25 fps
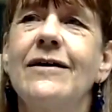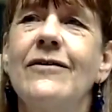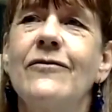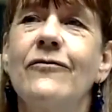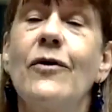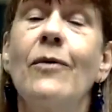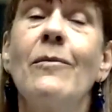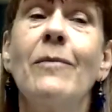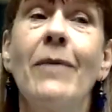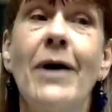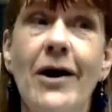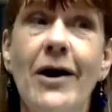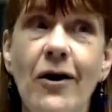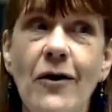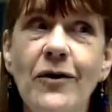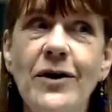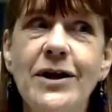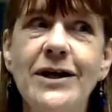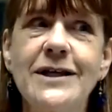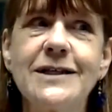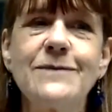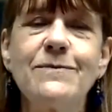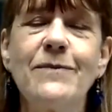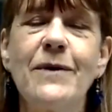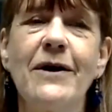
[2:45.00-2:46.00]
from my own
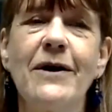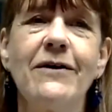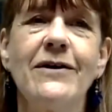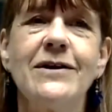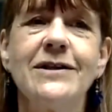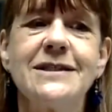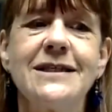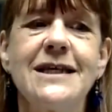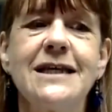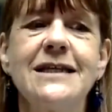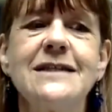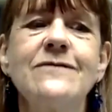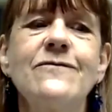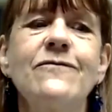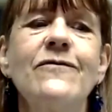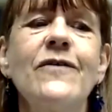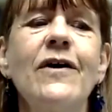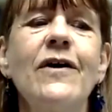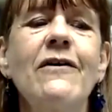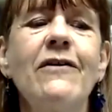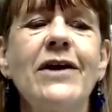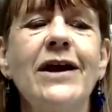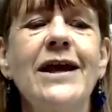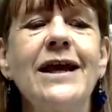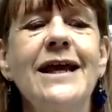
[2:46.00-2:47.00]
experience, it's
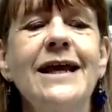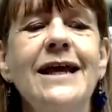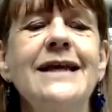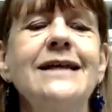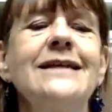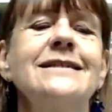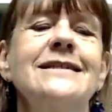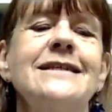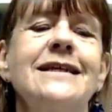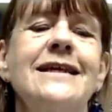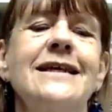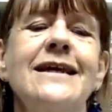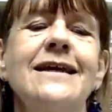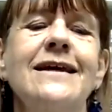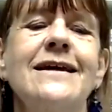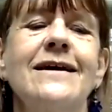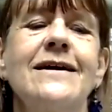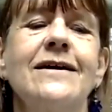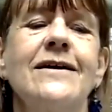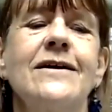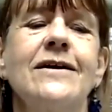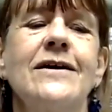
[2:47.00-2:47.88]
very easy